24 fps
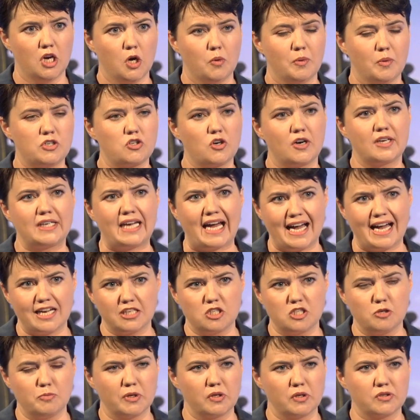We try and add
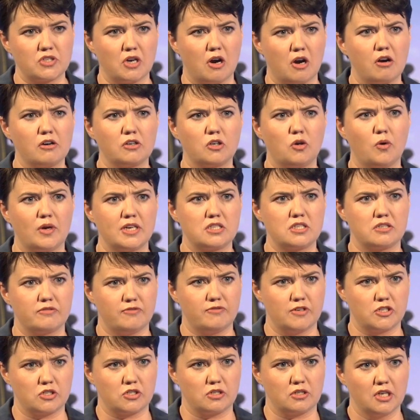to bills that aren't quite
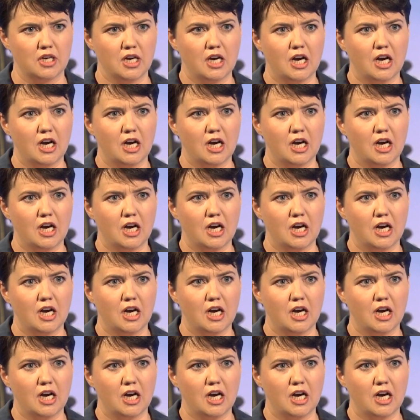sufficient.